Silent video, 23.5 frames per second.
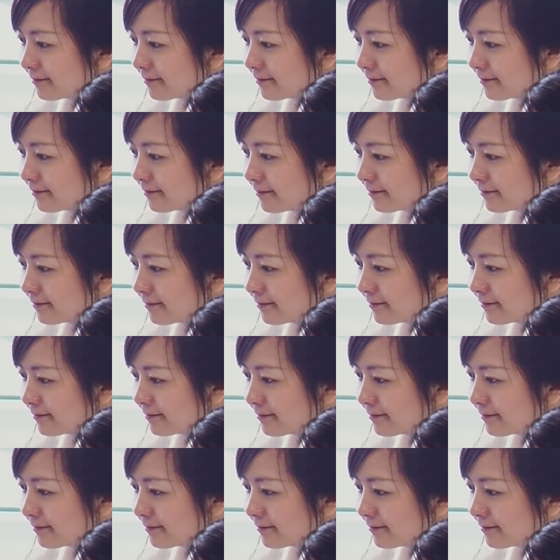
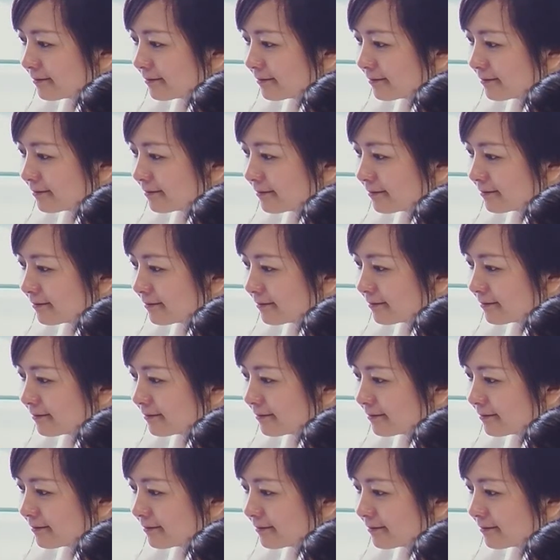
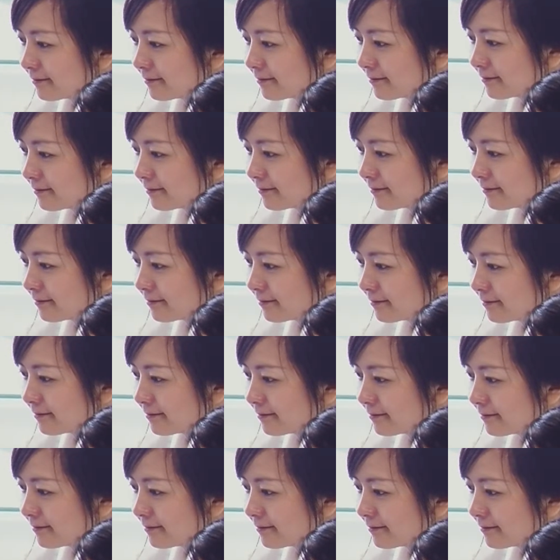
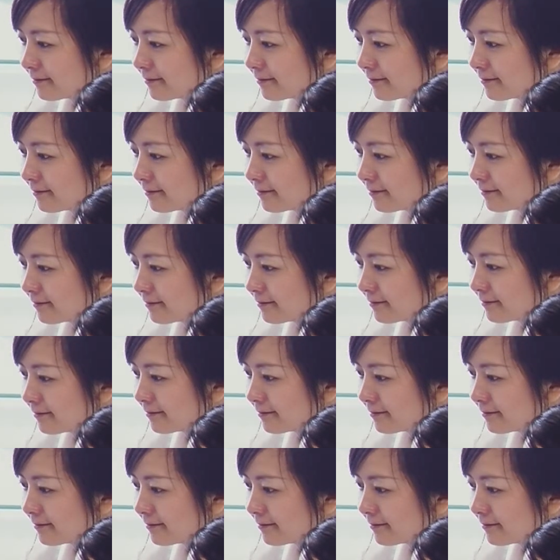(not speaking)